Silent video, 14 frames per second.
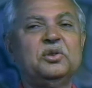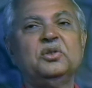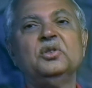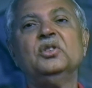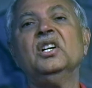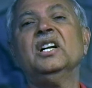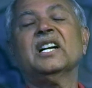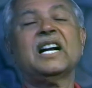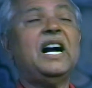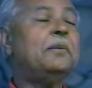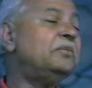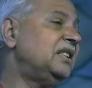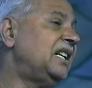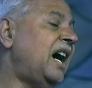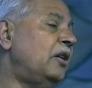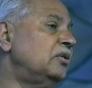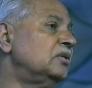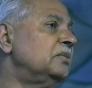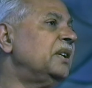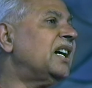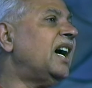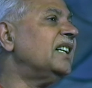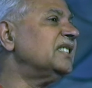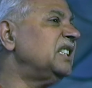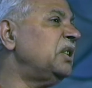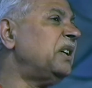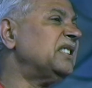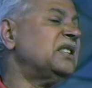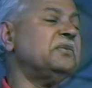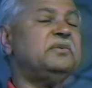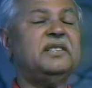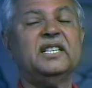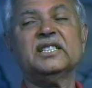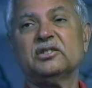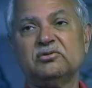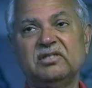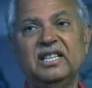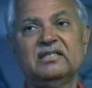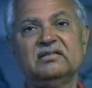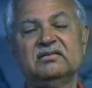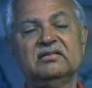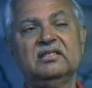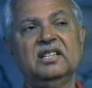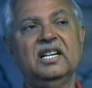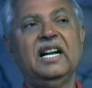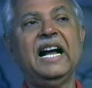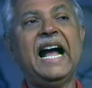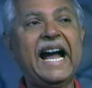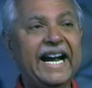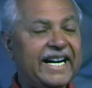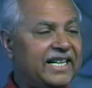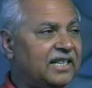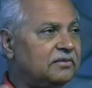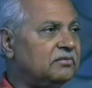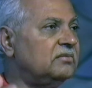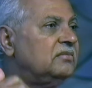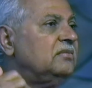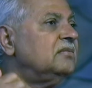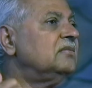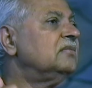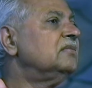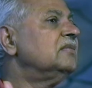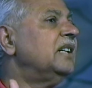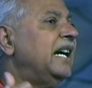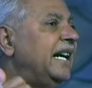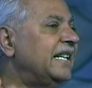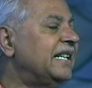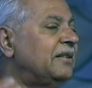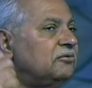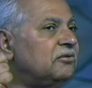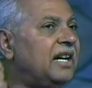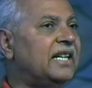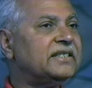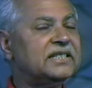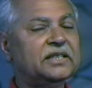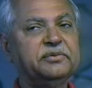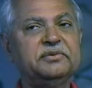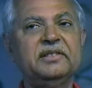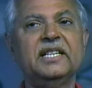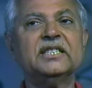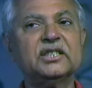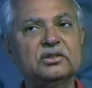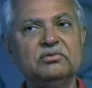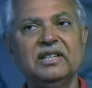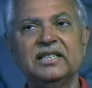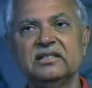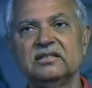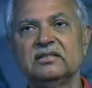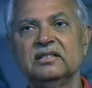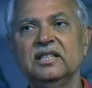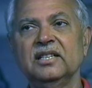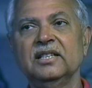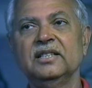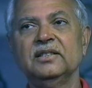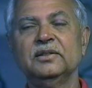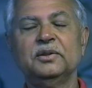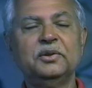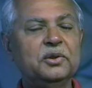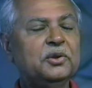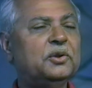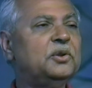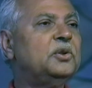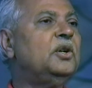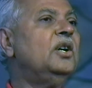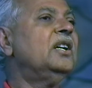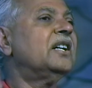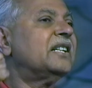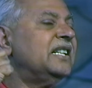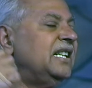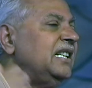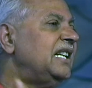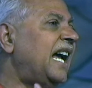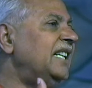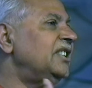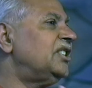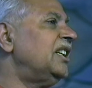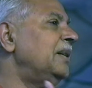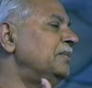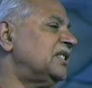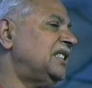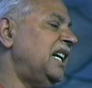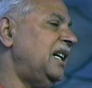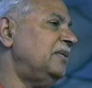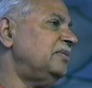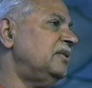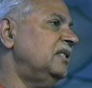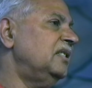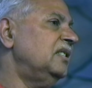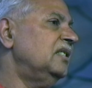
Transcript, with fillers: to come down because he was the first one, Adam. Adam was the first one who realized himself,